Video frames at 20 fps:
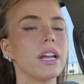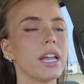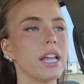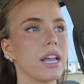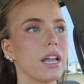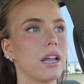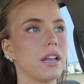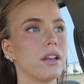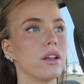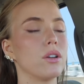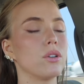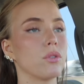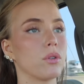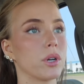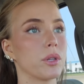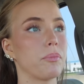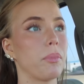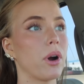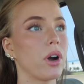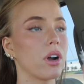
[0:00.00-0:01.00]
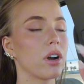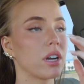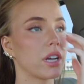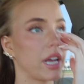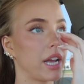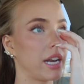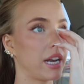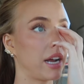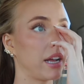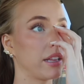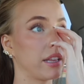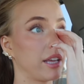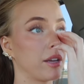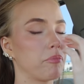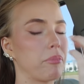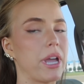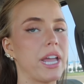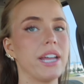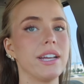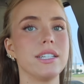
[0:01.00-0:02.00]
in North Park, and I
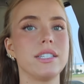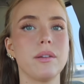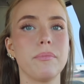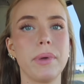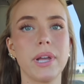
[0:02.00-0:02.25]
like paid to